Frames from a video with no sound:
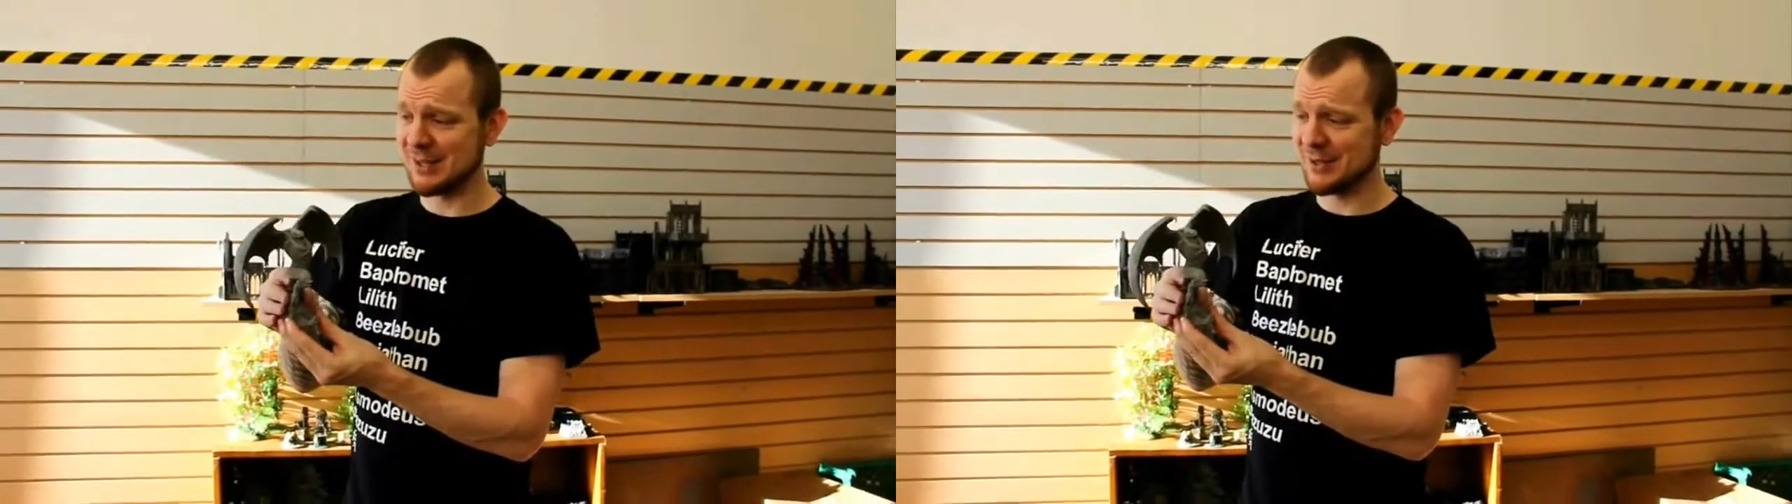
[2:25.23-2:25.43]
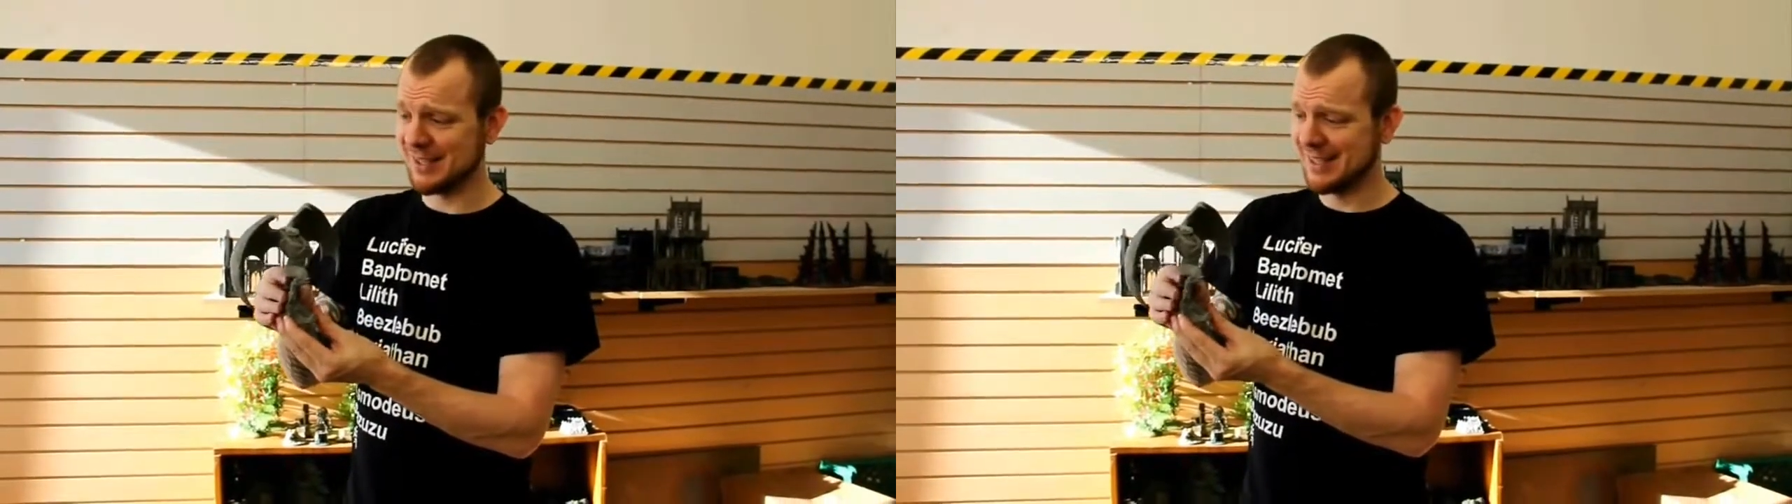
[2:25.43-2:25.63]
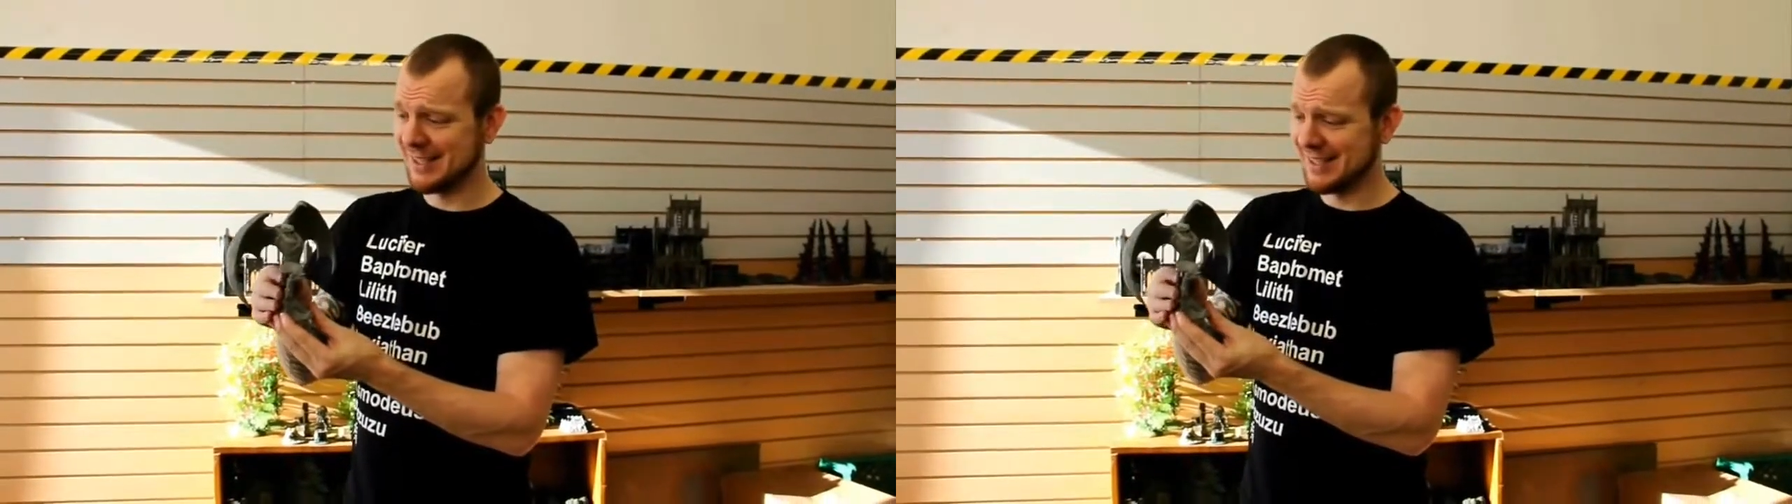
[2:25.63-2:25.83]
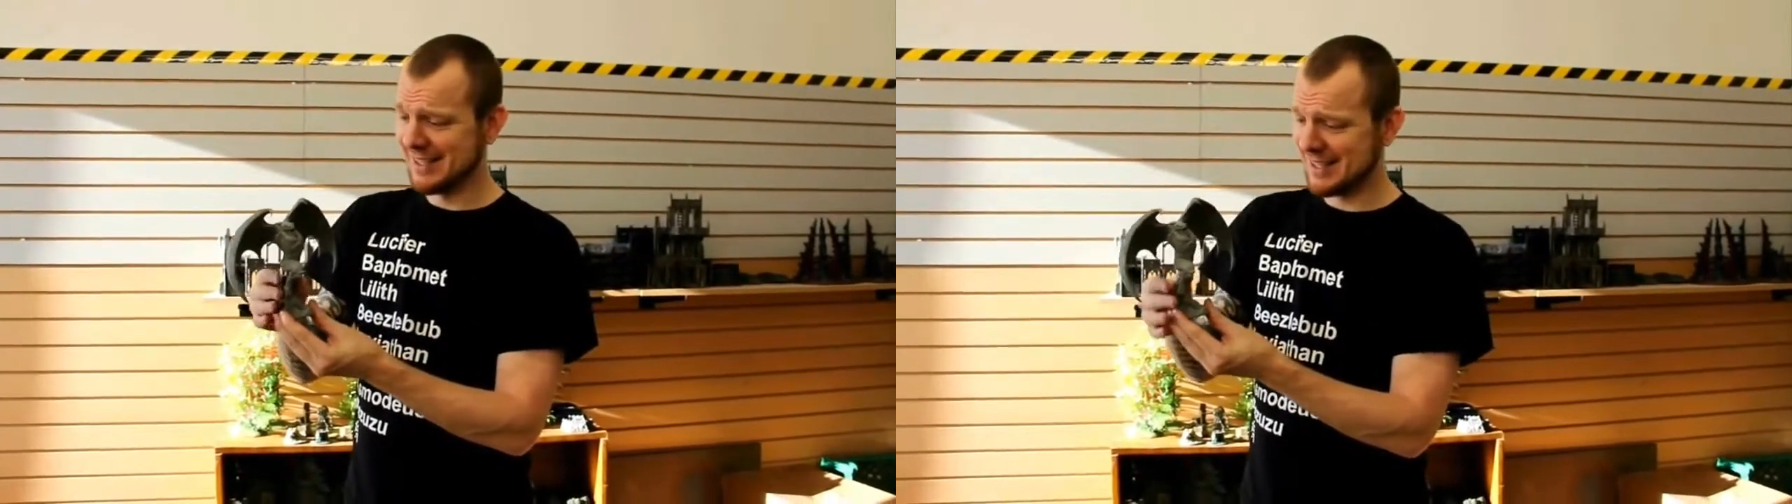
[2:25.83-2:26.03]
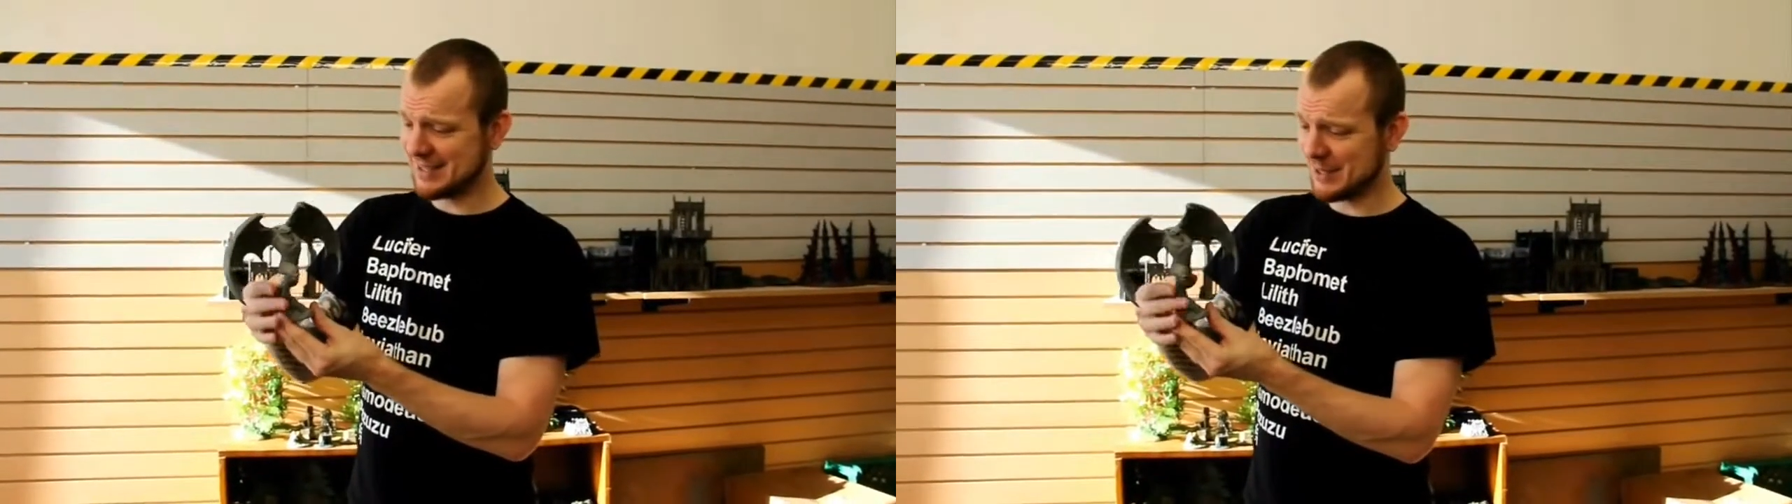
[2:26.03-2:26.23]
I mean,
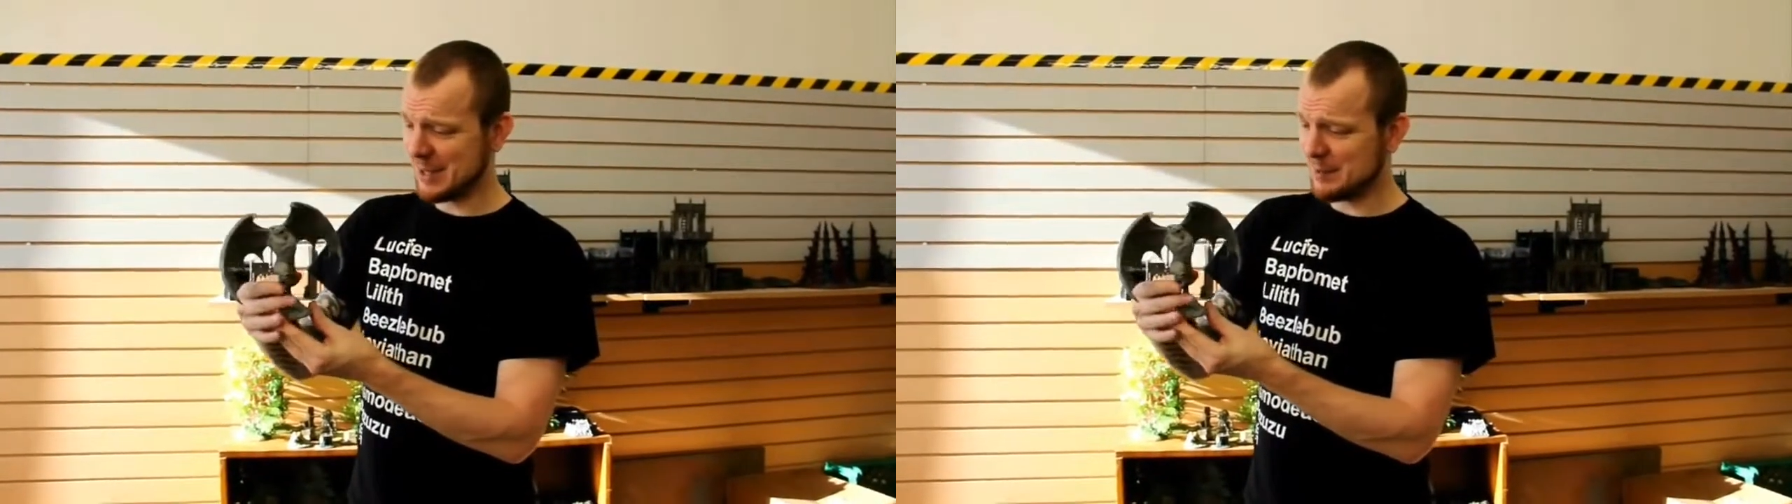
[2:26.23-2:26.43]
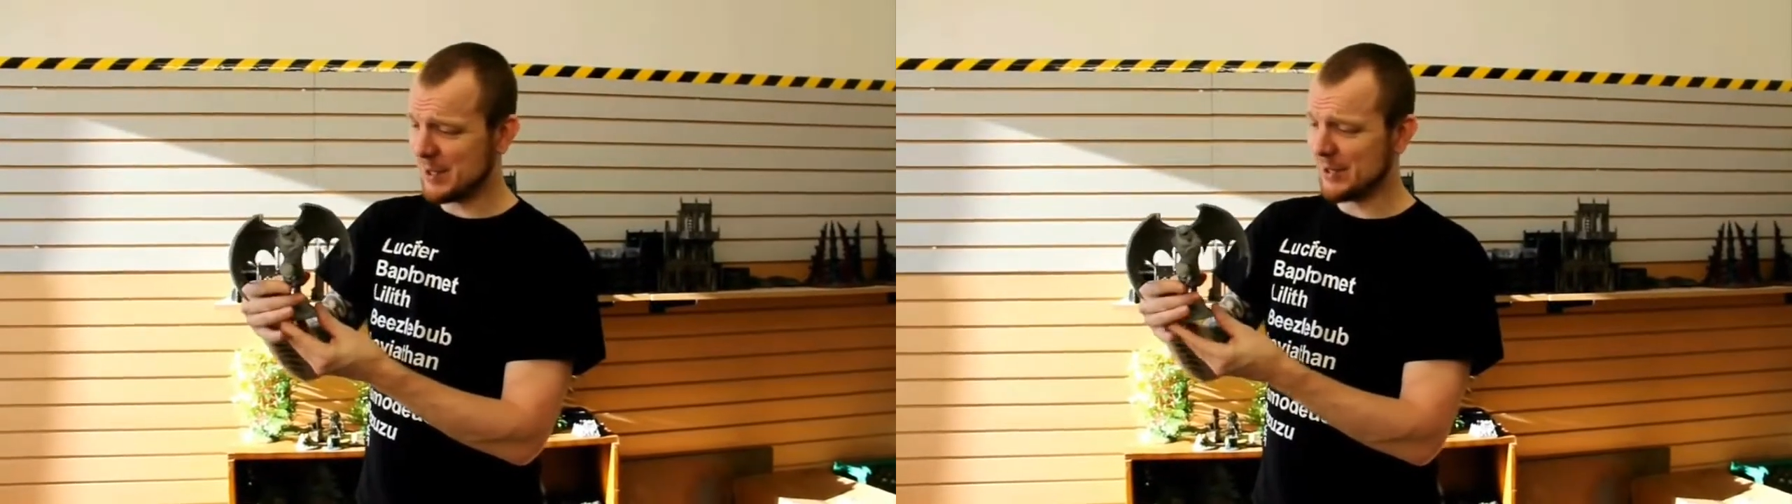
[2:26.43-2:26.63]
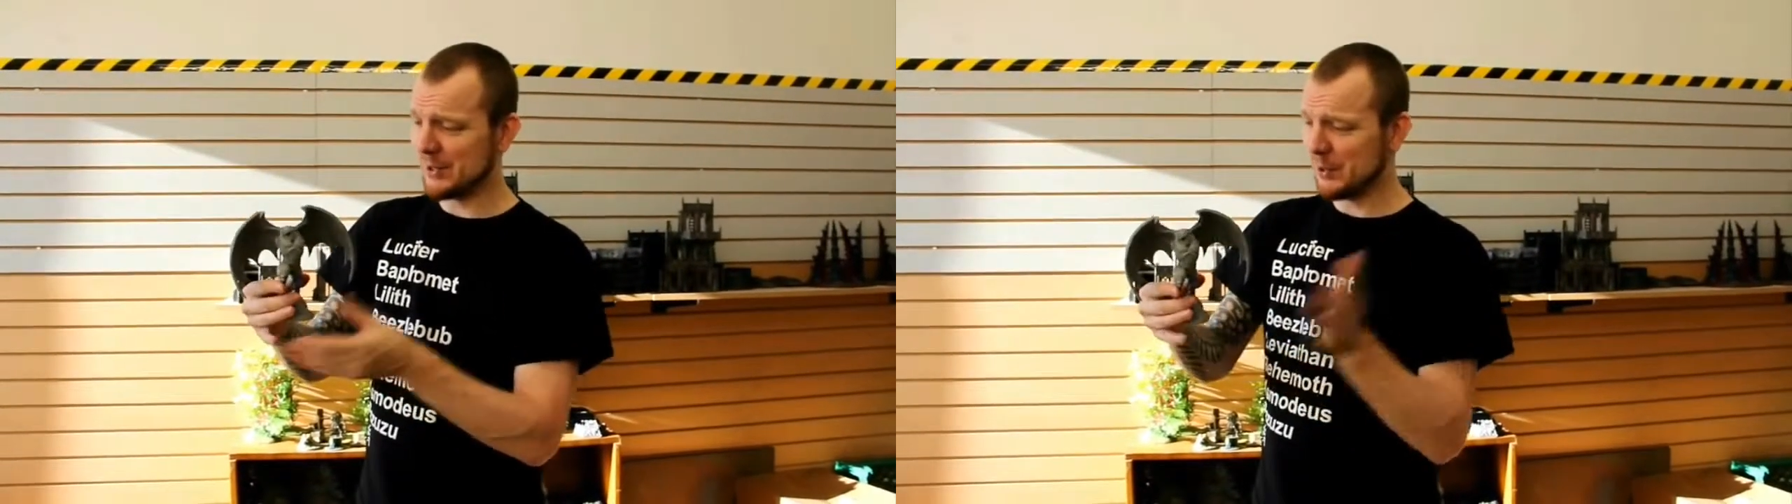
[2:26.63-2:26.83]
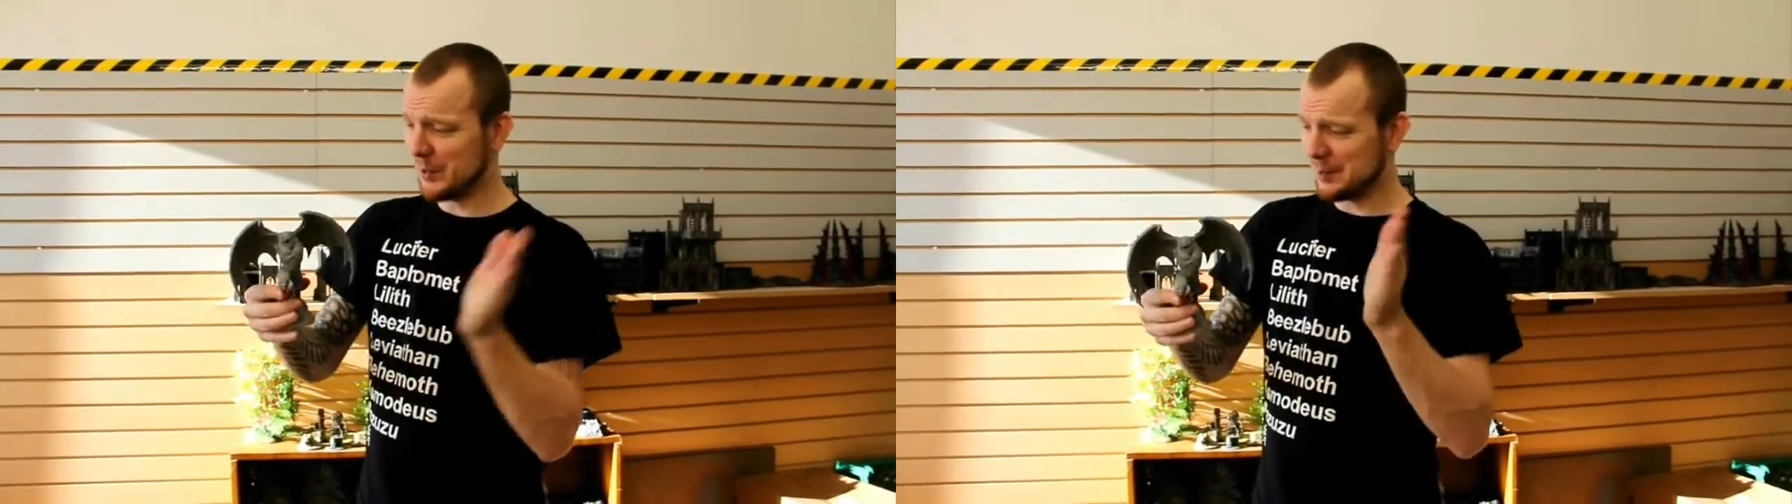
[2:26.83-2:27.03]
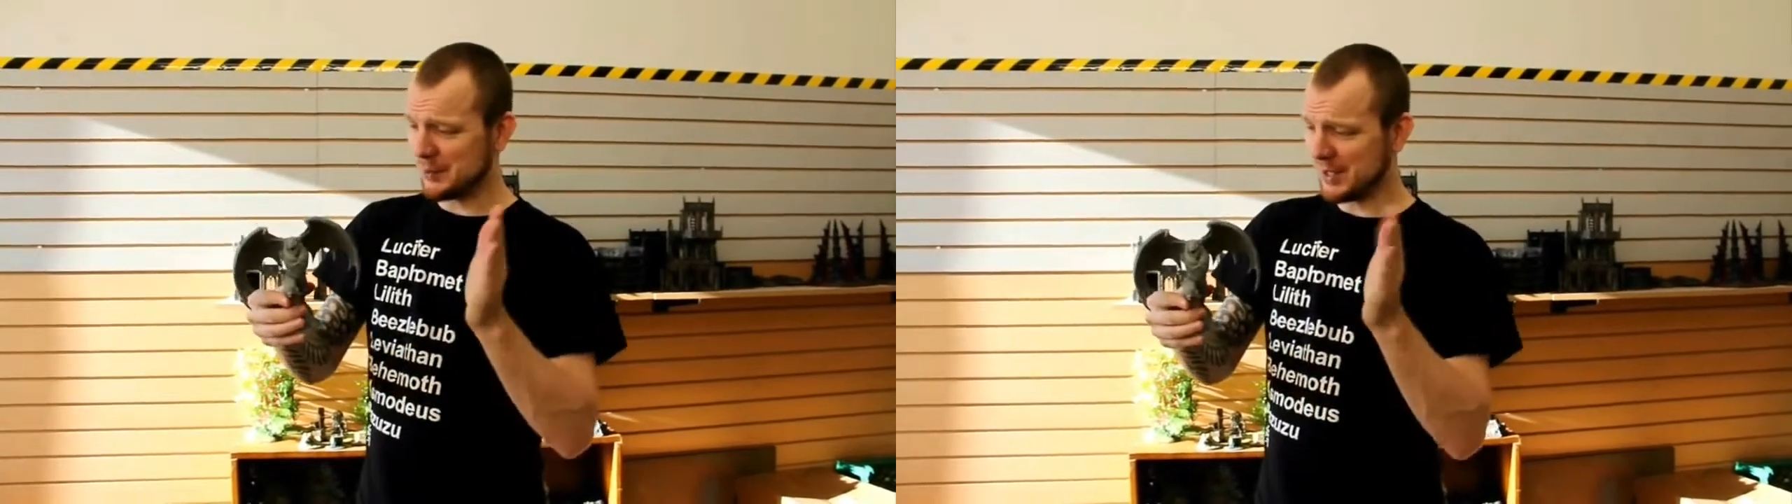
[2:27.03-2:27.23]
it's an Imperial One